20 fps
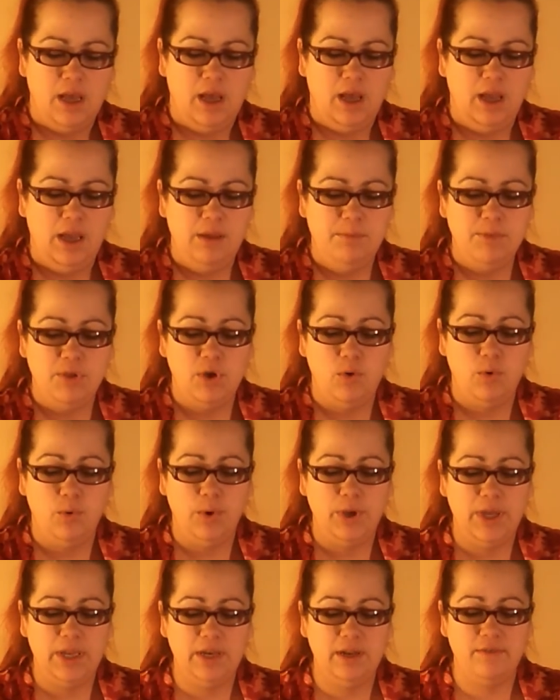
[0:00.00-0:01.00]
I am the
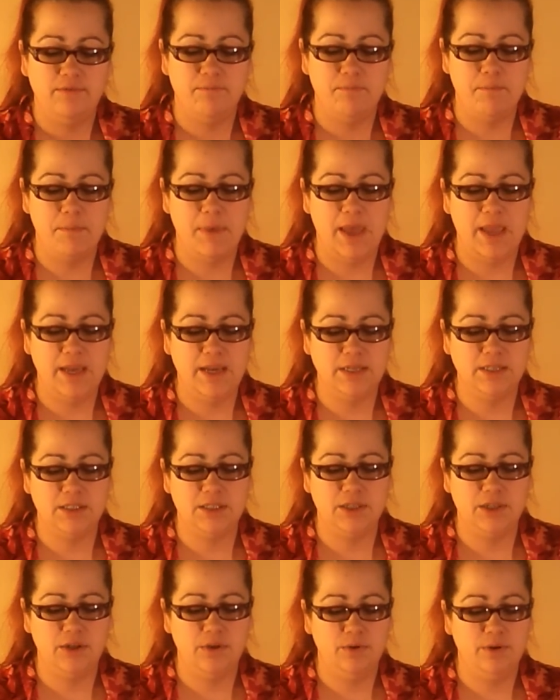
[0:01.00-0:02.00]
queen of make
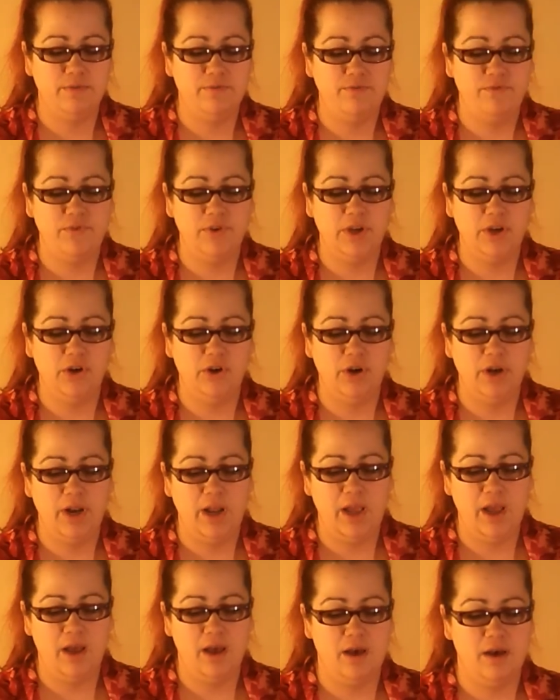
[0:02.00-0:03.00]
do and figure it
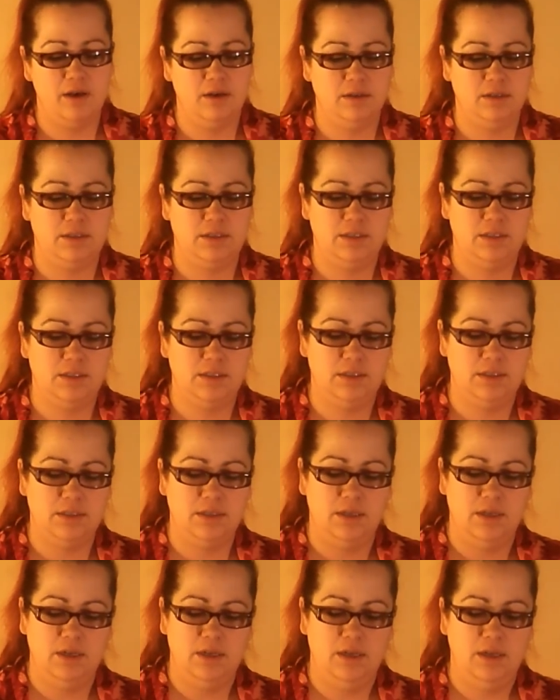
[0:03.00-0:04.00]
out.
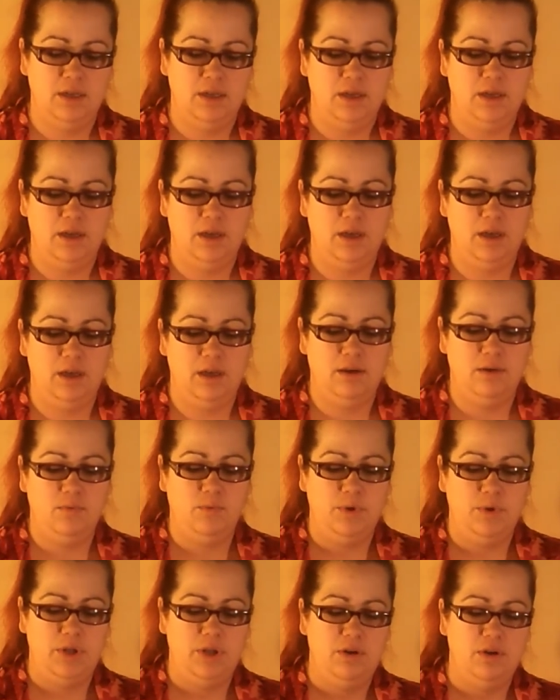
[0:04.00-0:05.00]

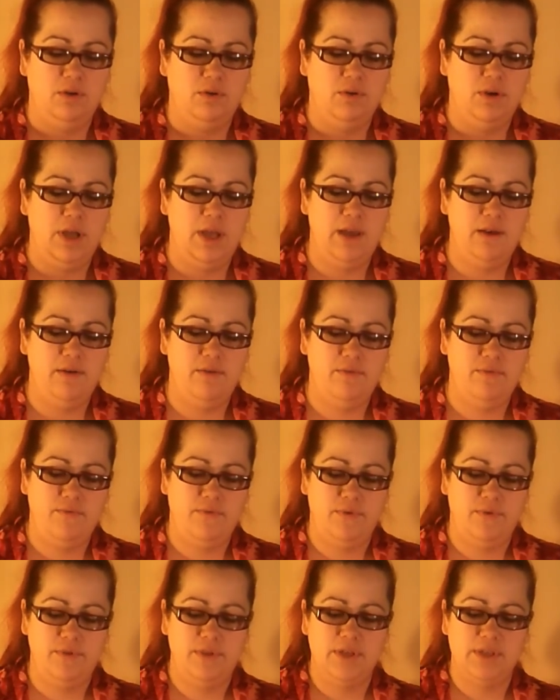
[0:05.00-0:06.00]
When you don't have
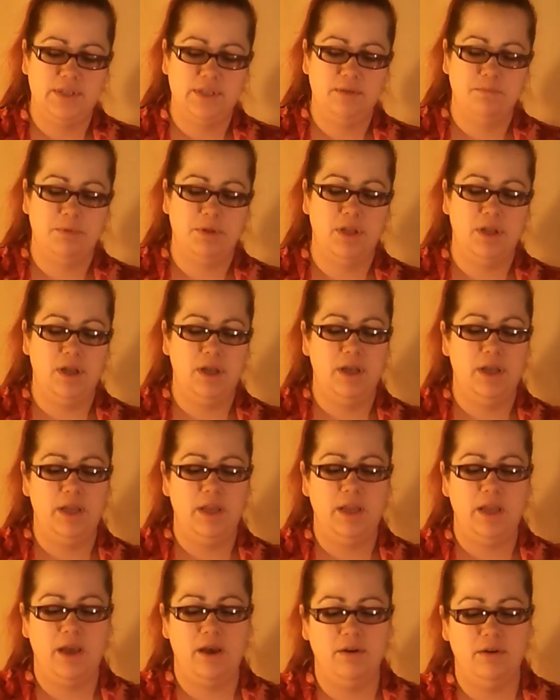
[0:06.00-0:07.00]
this supply,
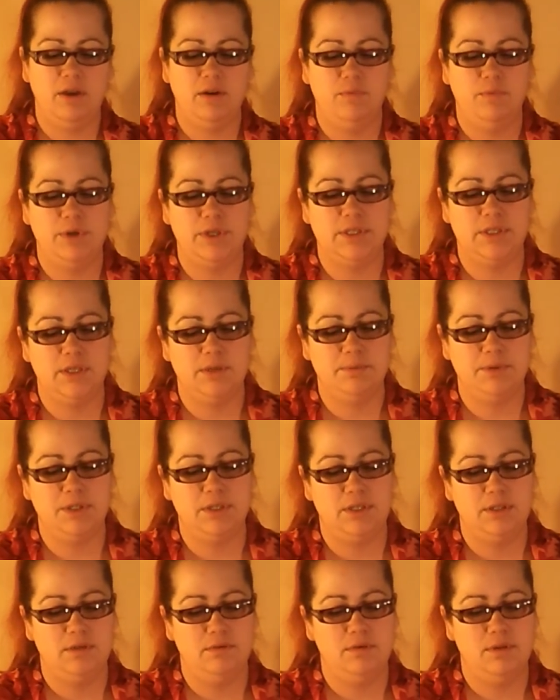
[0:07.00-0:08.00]
how can we
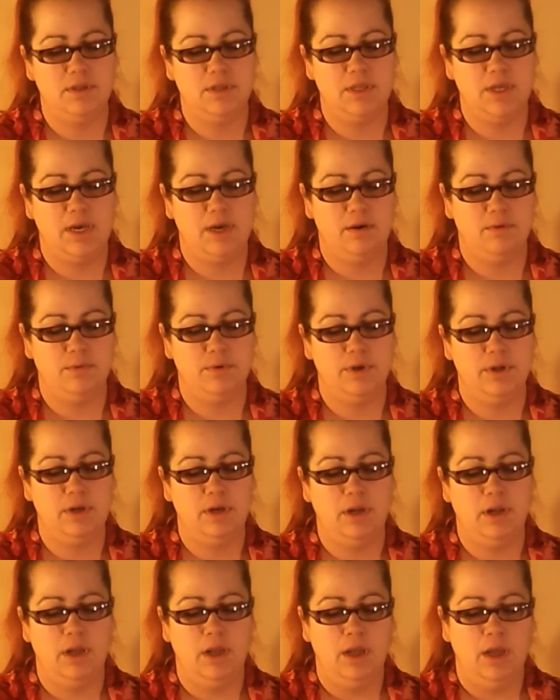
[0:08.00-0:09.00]
substitute that one?
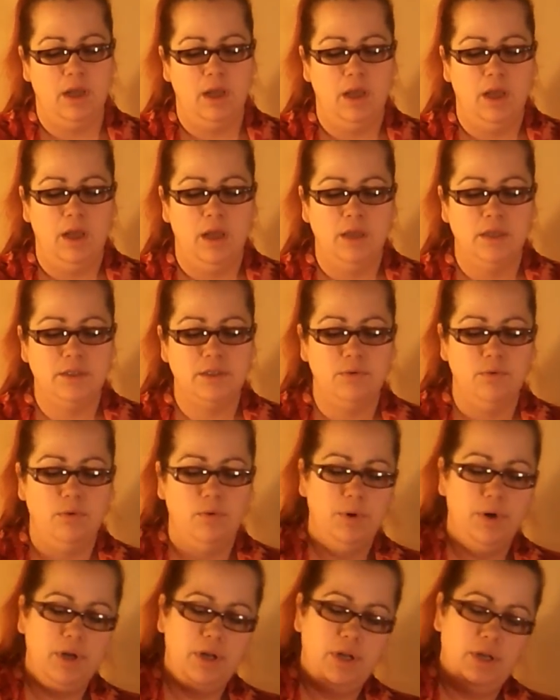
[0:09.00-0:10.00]
So what
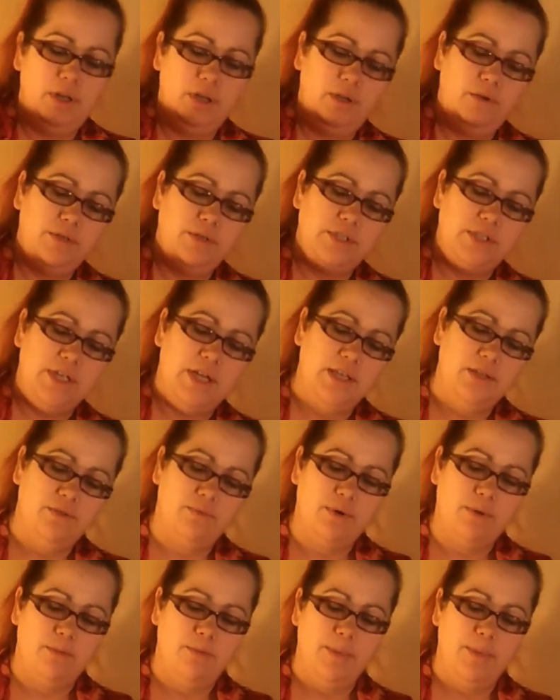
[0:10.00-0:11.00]
we're going to do is take the
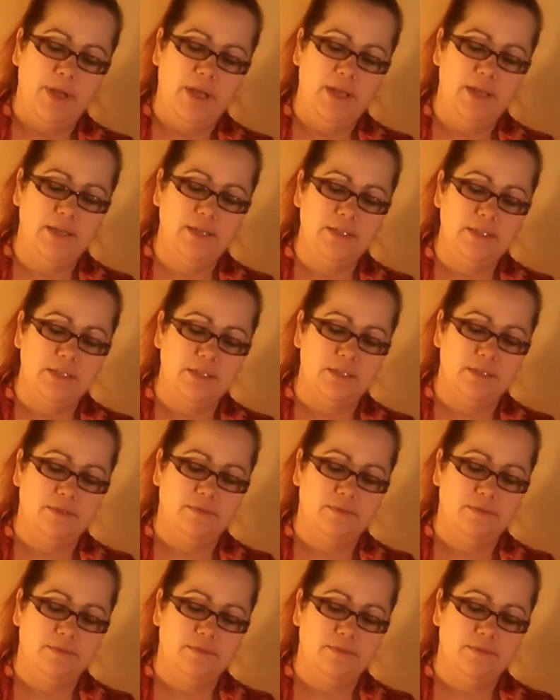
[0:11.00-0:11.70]
rubber band,